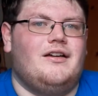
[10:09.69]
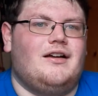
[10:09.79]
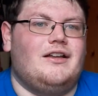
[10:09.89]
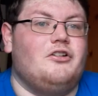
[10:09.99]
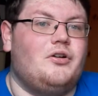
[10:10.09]

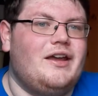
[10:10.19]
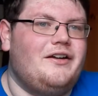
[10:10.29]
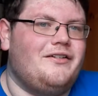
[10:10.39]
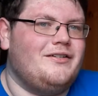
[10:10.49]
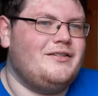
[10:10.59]
And, you know,
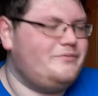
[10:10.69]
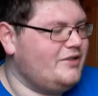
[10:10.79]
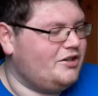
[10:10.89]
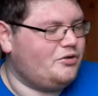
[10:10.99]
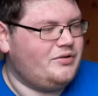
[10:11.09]
hearing,
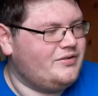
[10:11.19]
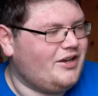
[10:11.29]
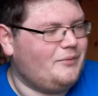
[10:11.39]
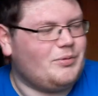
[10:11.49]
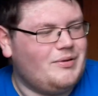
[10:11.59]
you know,
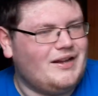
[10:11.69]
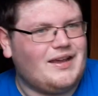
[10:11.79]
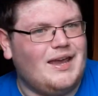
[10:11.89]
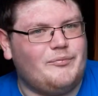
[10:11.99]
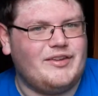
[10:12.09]
time to play the
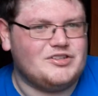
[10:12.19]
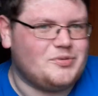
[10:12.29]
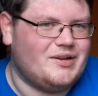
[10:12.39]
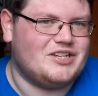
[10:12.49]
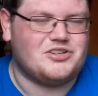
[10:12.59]
game, seeing
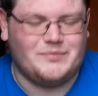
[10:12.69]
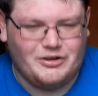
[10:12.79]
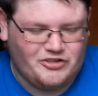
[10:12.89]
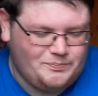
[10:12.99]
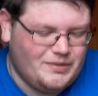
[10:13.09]
Triple H coming
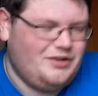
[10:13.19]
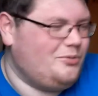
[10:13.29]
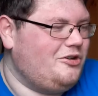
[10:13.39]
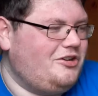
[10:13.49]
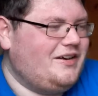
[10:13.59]
out, spitting the
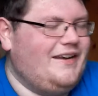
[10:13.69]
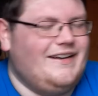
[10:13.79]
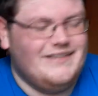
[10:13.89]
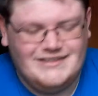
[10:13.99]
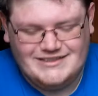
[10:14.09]
water again.